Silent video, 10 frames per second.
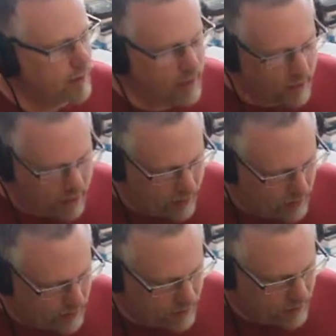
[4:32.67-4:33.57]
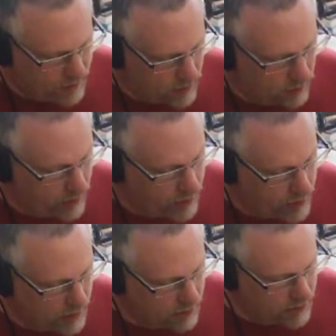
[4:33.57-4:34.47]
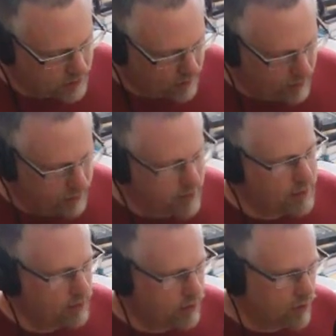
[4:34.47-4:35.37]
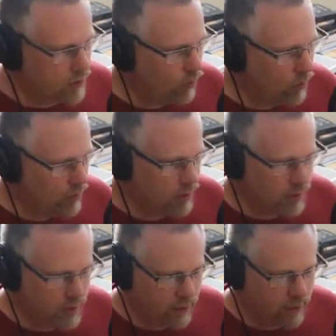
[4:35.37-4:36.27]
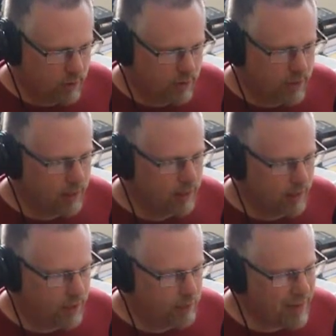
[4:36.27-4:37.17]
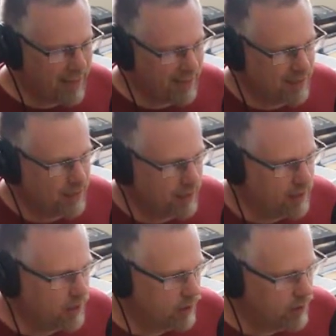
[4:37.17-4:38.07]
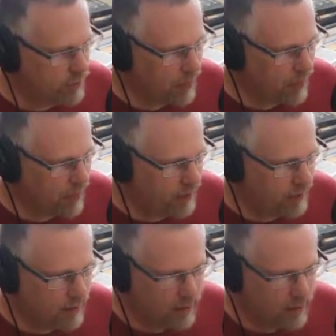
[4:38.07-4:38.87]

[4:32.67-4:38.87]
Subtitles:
and so Radio Shack was selling this in their stores. They were selling it in magazines. You could buy it.